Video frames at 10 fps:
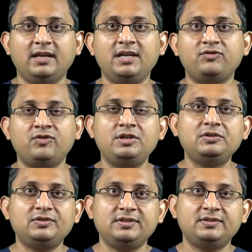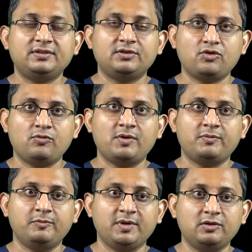It reduces the trauma
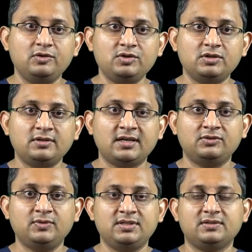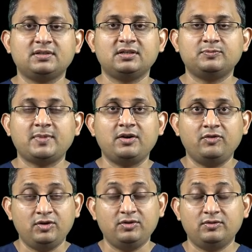from occlusion, as we discussed, by
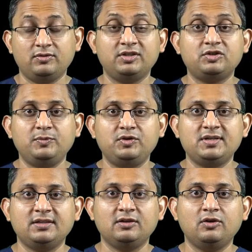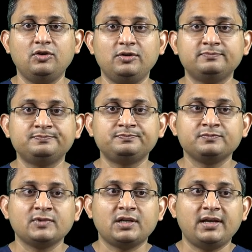redistributing the load.
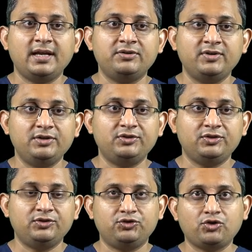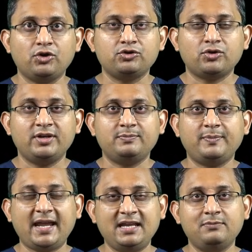It reduces jaw joint
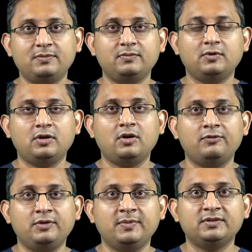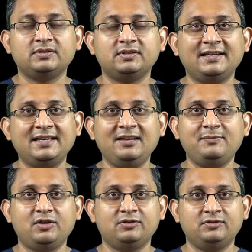pain of the muscle, again
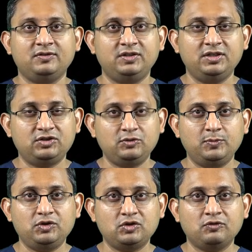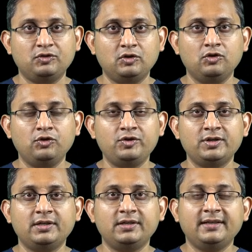because of the distribution of the load,
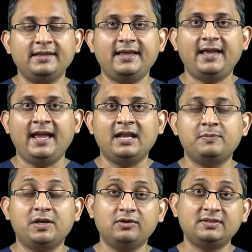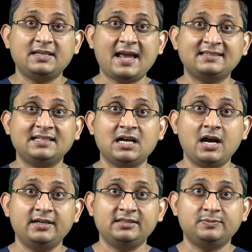and because it has a
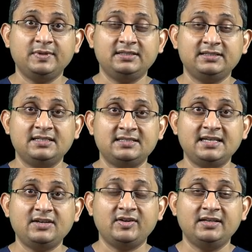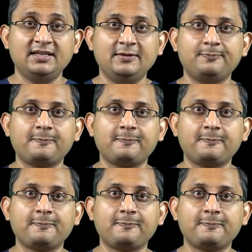guidance built interiorly,